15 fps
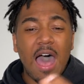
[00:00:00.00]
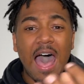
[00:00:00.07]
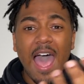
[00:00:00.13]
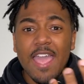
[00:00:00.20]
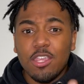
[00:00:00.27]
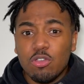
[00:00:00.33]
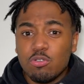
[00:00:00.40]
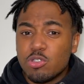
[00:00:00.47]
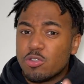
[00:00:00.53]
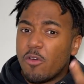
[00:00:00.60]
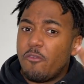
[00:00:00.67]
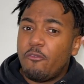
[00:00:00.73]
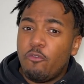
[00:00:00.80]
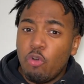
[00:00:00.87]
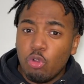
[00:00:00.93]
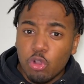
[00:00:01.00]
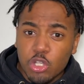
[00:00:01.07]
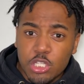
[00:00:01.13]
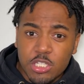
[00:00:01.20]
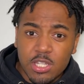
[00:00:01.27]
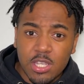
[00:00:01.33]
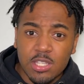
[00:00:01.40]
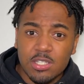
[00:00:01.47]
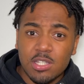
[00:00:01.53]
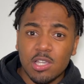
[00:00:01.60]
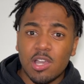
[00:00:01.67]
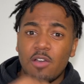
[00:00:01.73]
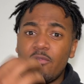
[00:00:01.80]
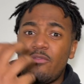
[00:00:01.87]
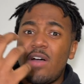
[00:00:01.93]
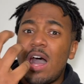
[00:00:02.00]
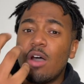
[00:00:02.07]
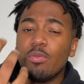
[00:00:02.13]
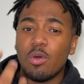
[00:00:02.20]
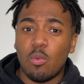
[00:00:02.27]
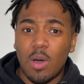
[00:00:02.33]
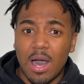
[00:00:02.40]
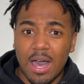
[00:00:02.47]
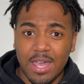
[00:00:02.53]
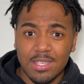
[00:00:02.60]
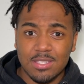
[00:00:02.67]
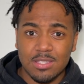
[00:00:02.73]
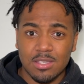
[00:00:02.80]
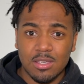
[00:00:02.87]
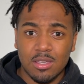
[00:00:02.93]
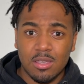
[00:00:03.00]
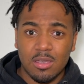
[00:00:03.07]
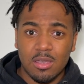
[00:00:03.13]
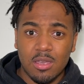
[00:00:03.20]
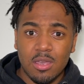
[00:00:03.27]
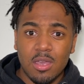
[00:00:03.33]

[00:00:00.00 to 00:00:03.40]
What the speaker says: For I use the foolish things to confound the wise.